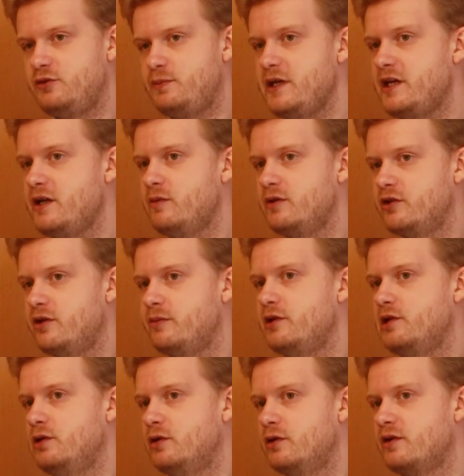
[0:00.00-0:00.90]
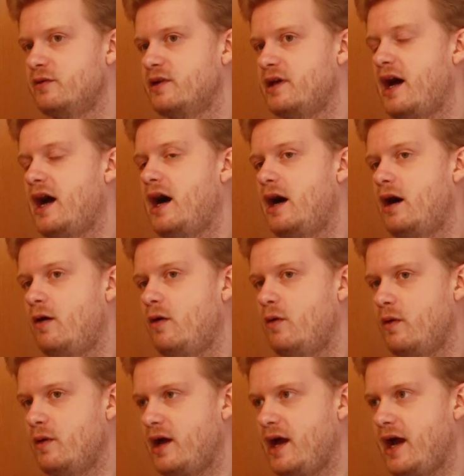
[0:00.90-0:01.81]
speaking with them, you learn on
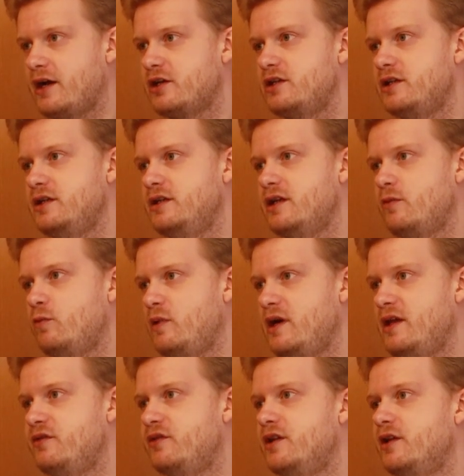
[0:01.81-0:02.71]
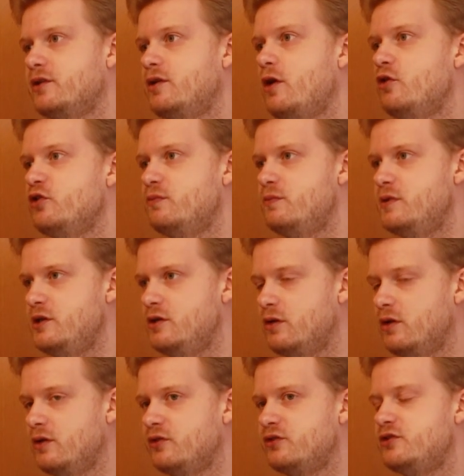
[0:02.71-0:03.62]
how actually that went, and it goes
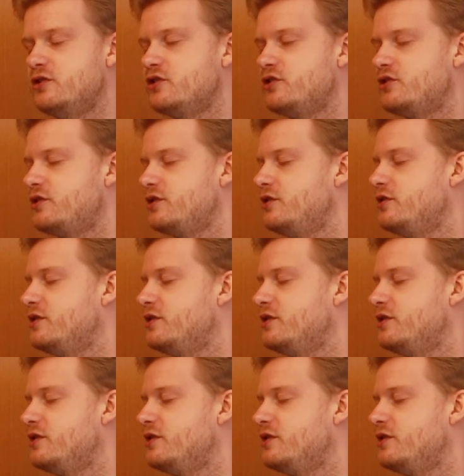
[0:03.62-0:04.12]
beyond just